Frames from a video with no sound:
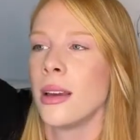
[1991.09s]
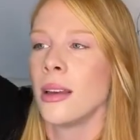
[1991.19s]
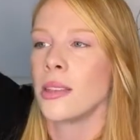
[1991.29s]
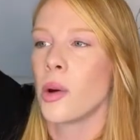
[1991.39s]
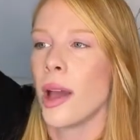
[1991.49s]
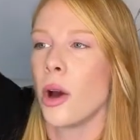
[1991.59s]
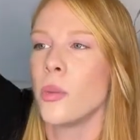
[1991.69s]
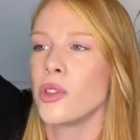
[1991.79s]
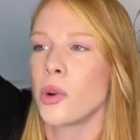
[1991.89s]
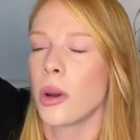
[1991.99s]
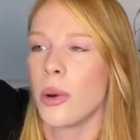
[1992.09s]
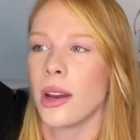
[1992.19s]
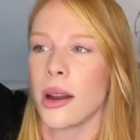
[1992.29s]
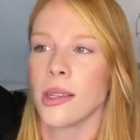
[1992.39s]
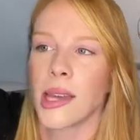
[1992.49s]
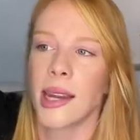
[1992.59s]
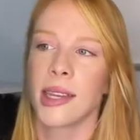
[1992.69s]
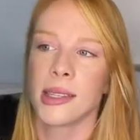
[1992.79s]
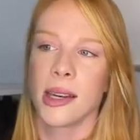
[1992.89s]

So I almost don't wanna put it outside because it